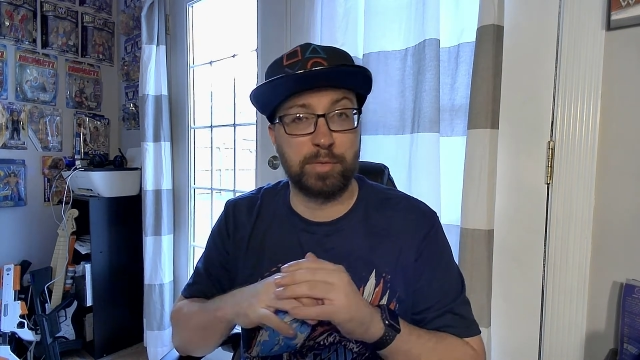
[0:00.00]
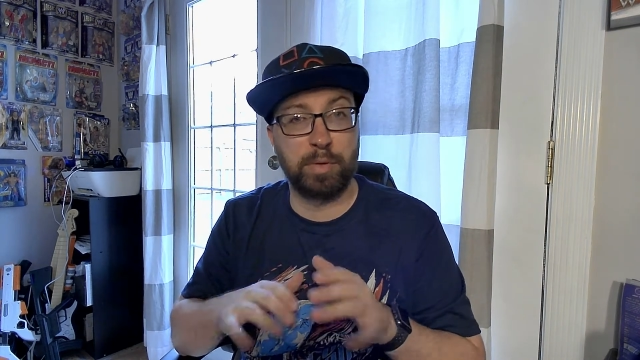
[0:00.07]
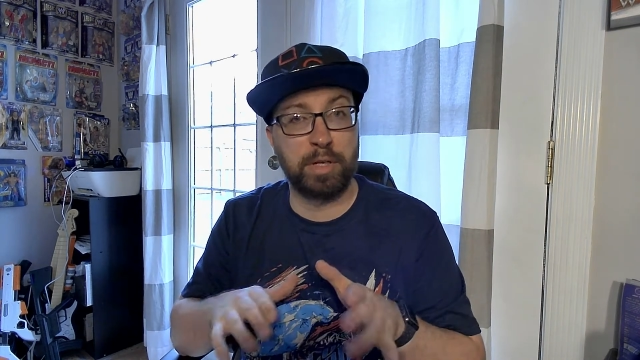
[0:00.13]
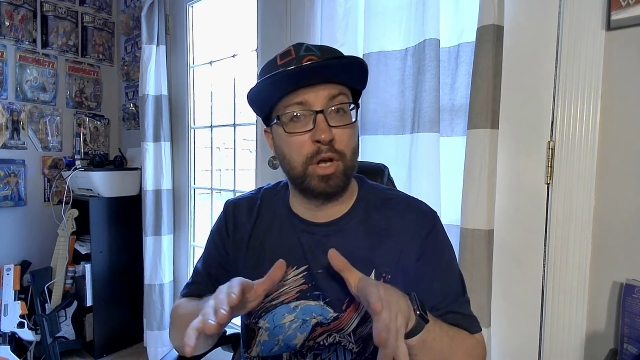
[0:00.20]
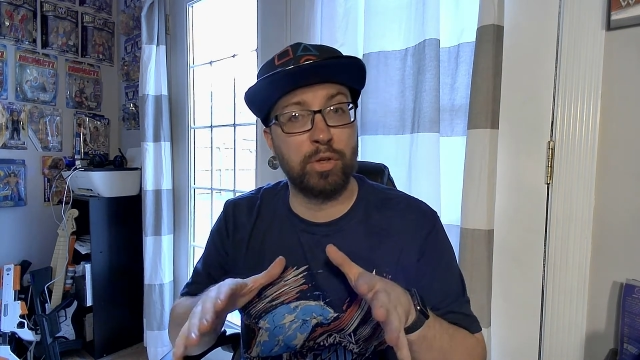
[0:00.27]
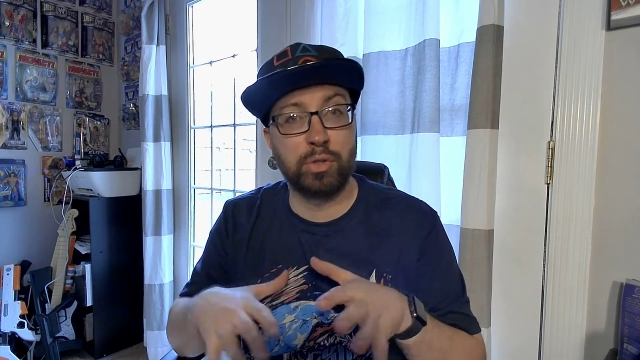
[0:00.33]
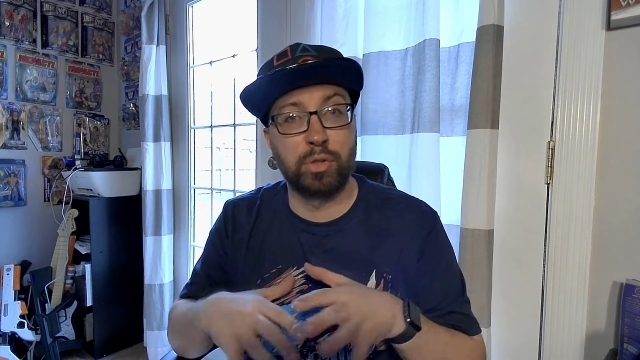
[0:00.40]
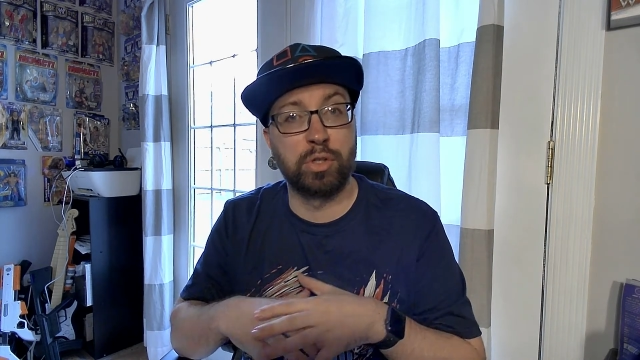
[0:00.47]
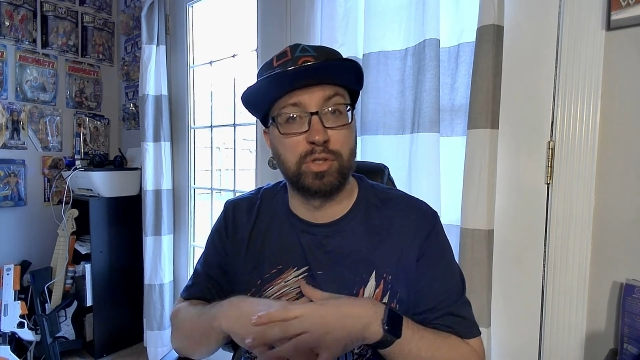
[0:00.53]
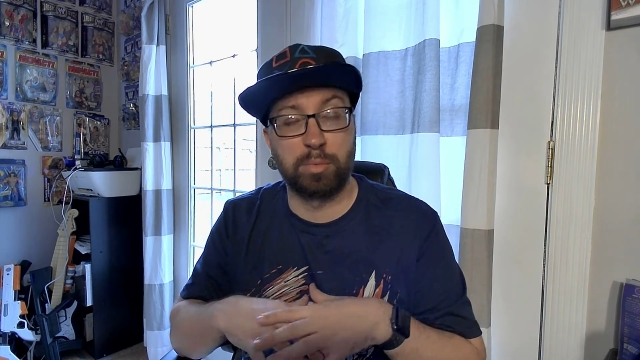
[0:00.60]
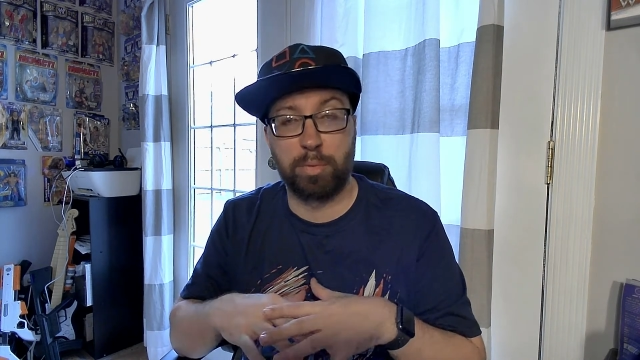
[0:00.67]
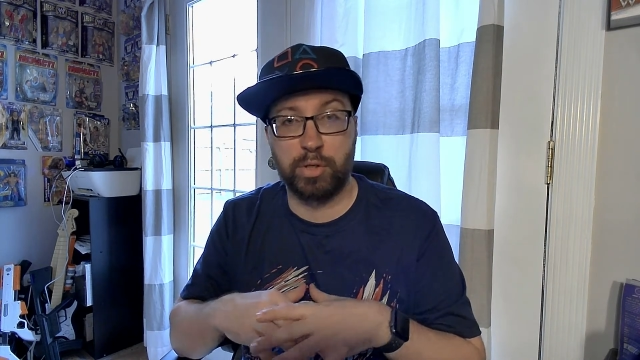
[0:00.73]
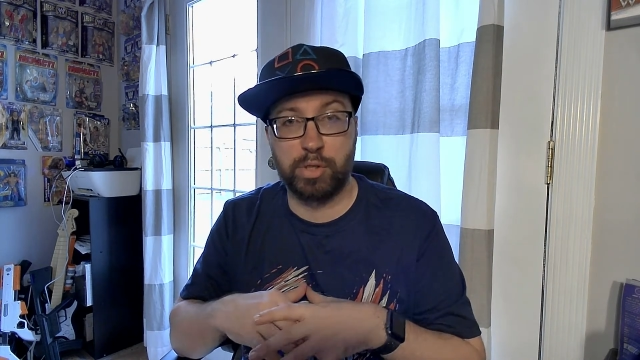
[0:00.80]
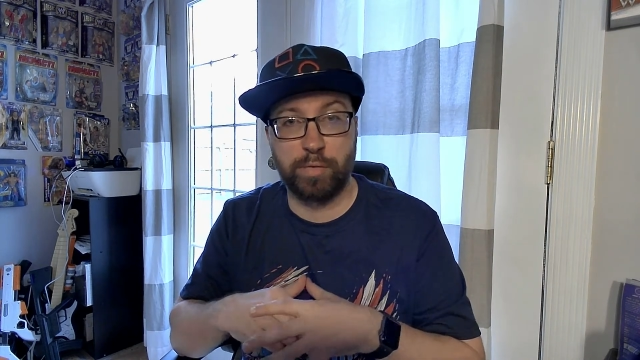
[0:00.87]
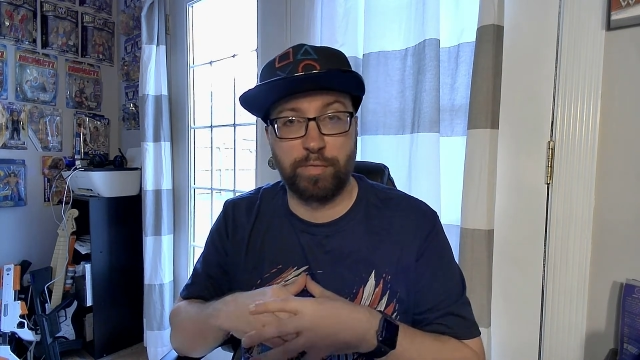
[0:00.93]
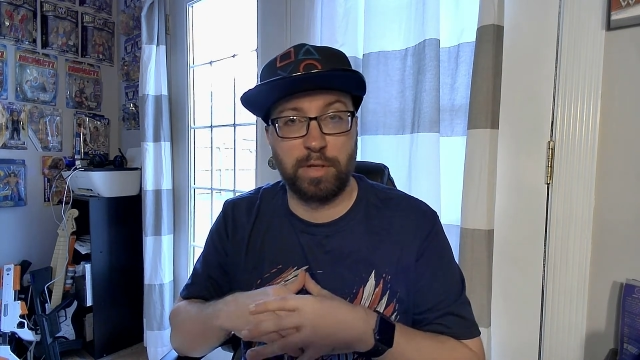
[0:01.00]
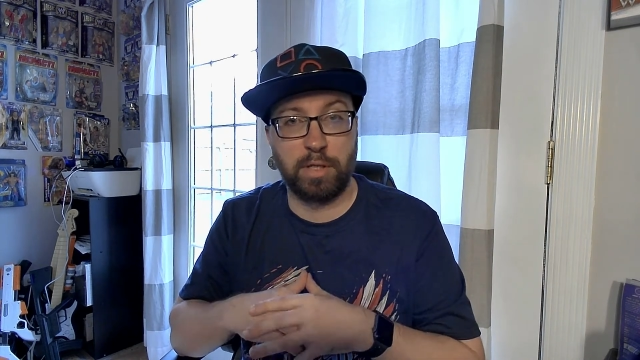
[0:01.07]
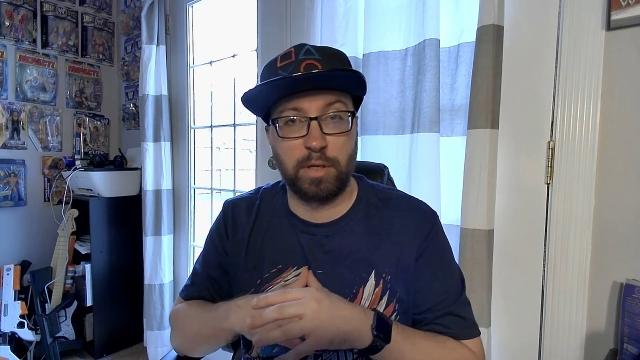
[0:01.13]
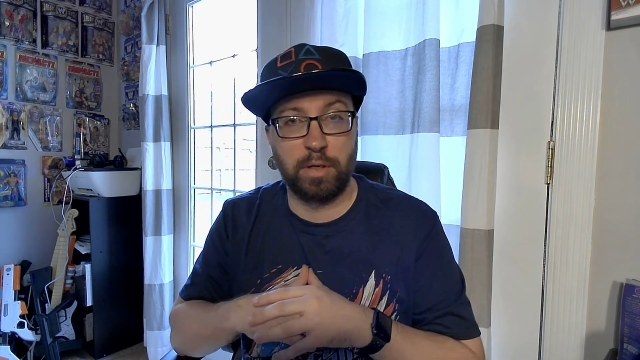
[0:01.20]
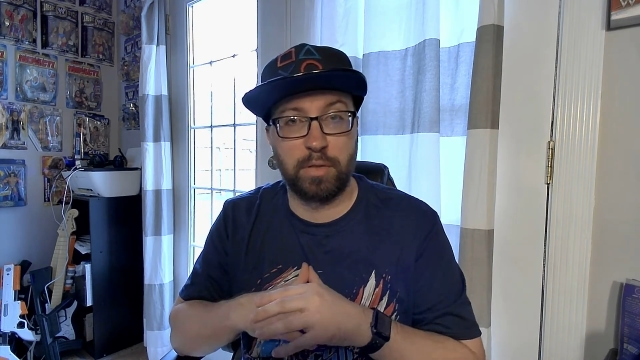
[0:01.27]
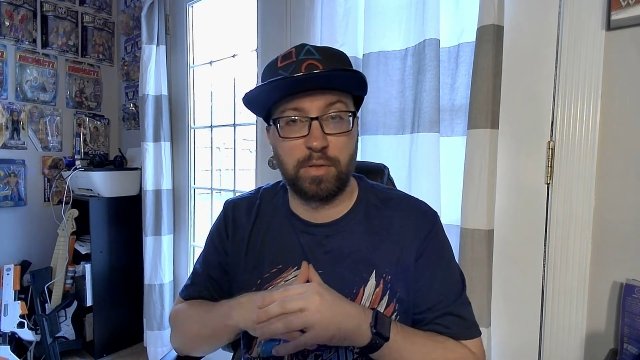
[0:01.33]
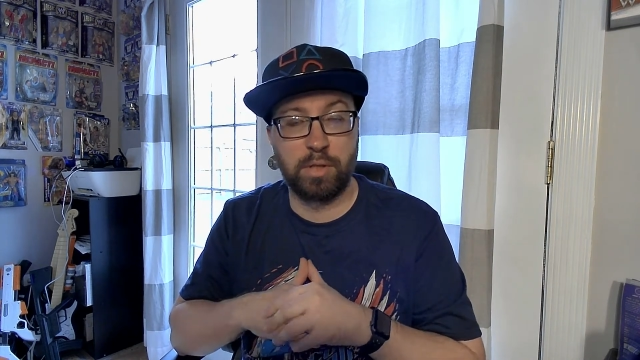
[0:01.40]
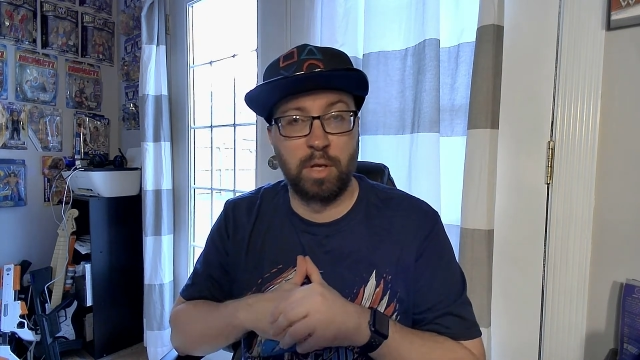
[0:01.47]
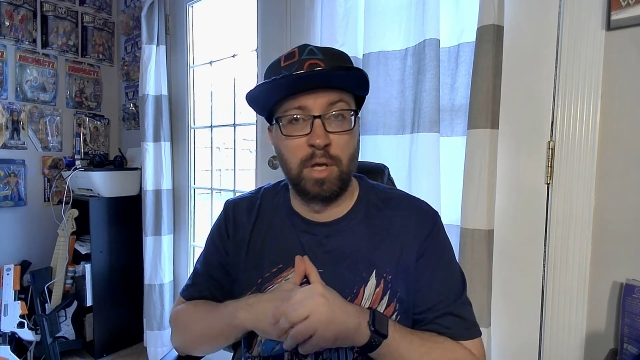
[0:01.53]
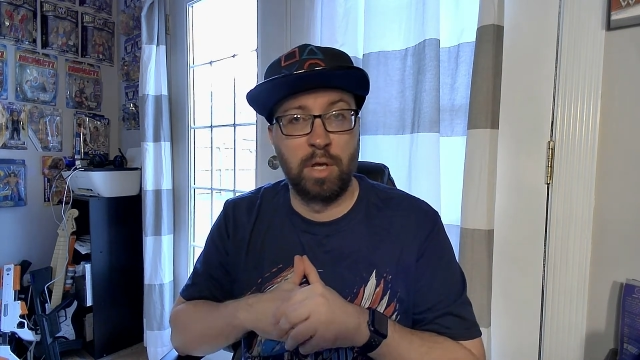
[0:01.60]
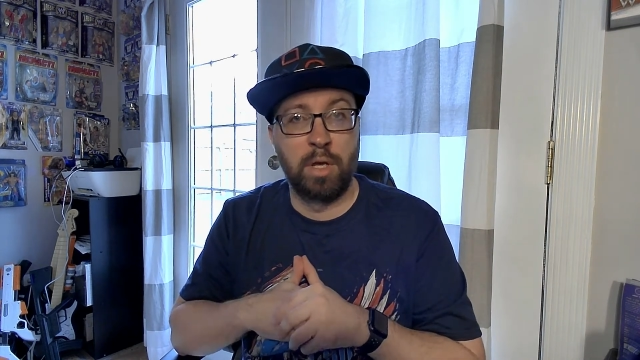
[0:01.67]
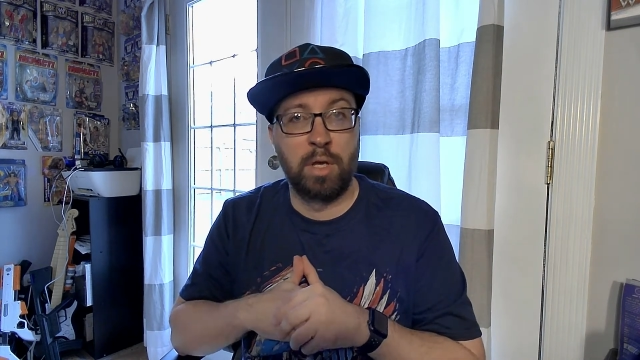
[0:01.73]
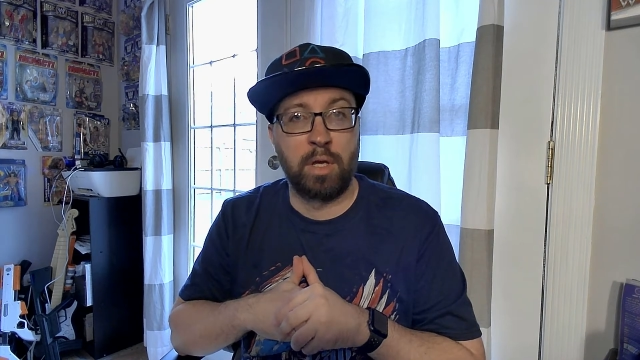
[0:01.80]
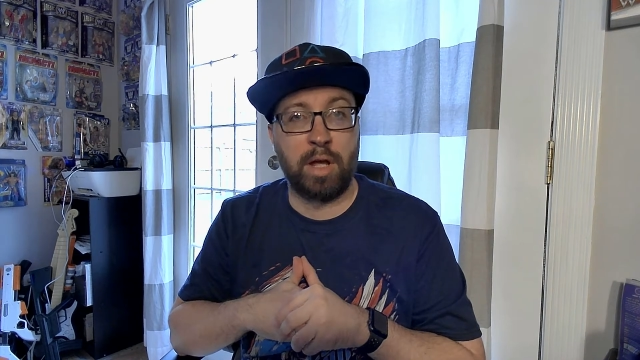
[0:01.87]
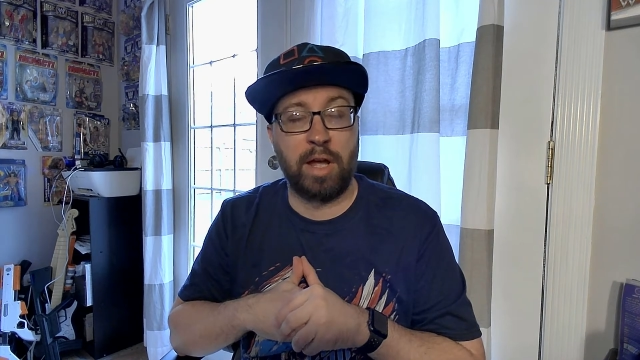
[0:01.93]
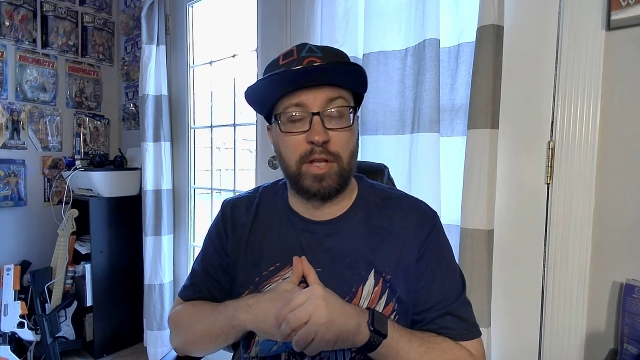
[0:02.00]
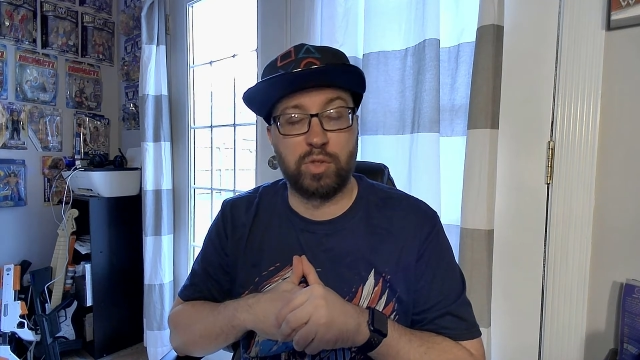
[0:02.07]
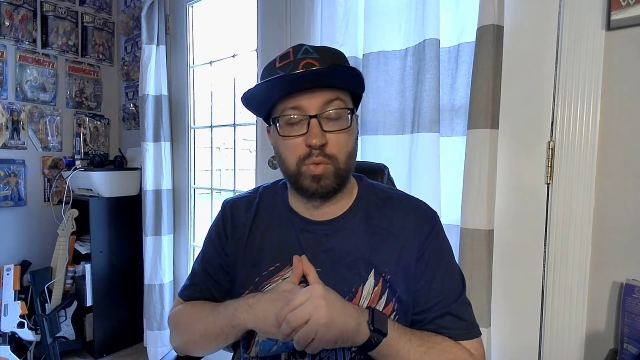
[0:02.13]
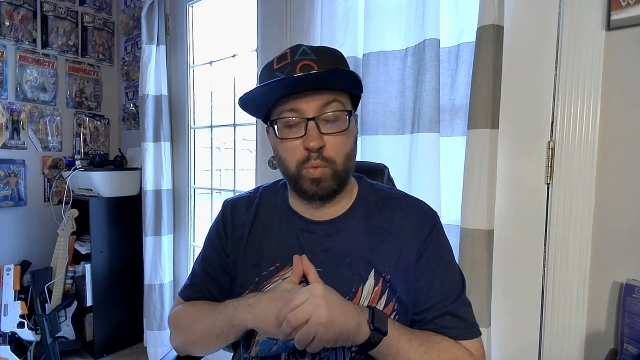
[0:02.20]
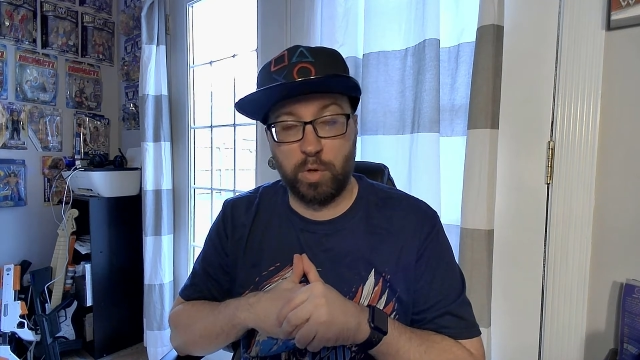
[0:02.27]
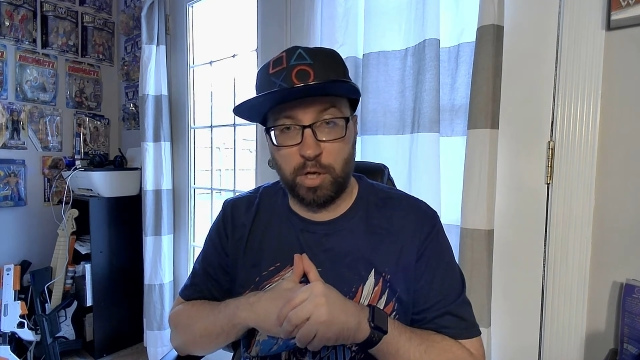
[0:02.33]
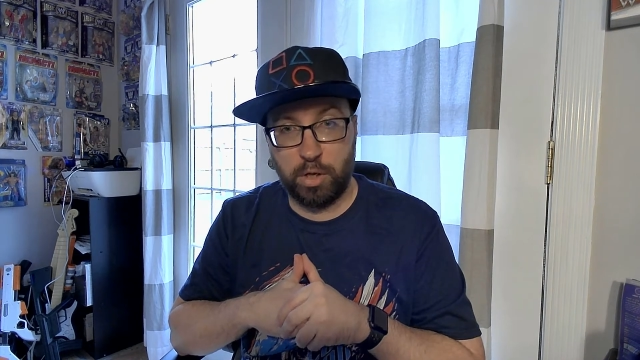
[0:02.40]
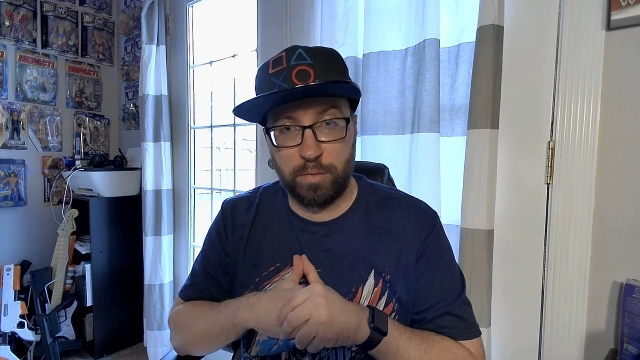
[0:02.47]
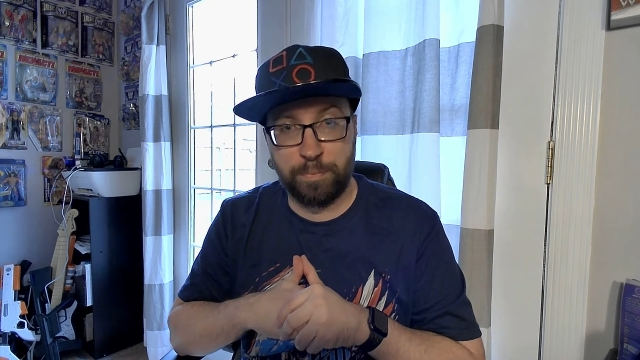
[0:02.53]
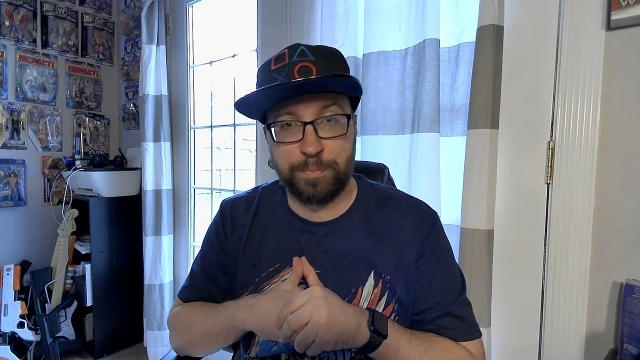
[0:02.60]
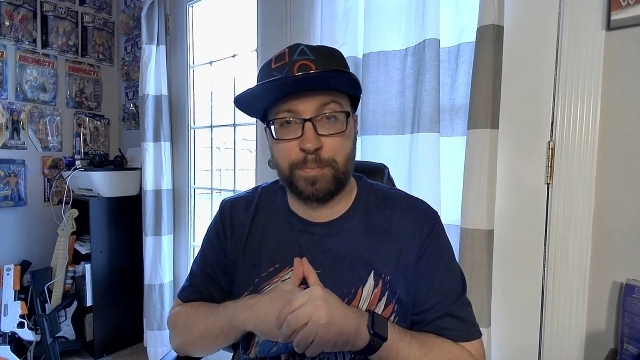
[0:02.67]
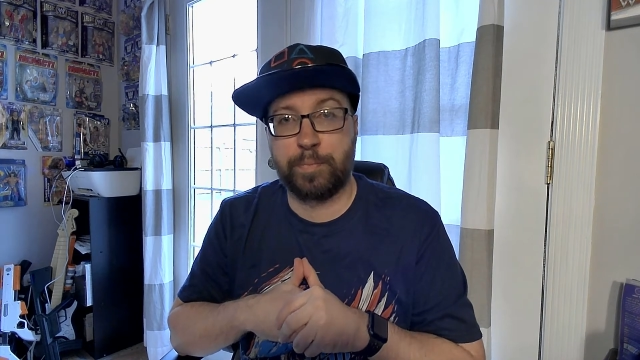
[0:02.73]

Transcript: but he also does a bunch of figures as well.